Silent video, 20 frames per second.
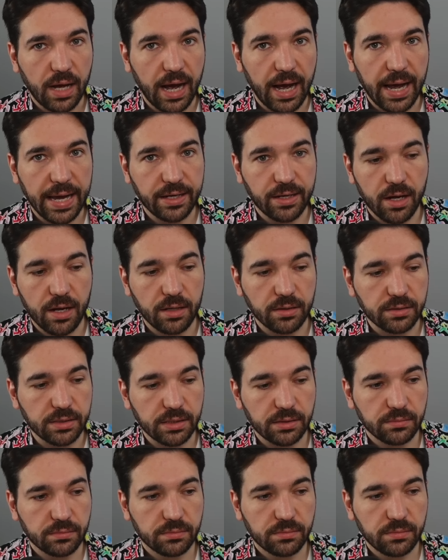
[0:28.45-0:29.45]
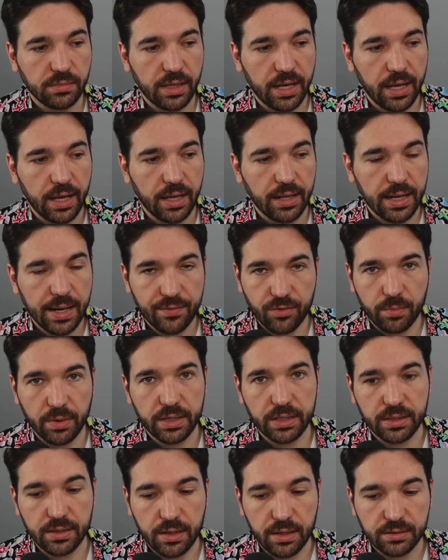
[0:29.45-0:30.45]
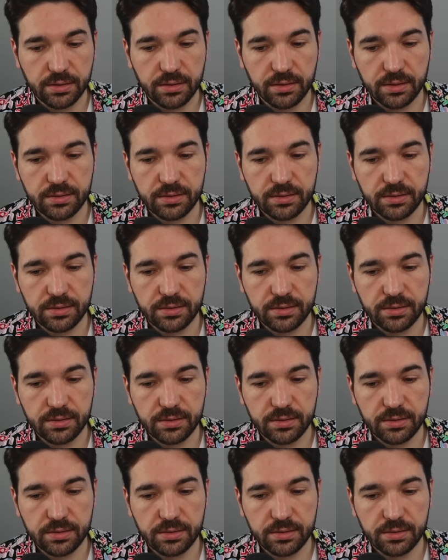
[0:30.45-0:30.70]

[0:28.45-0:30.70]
I called it and everybody called it.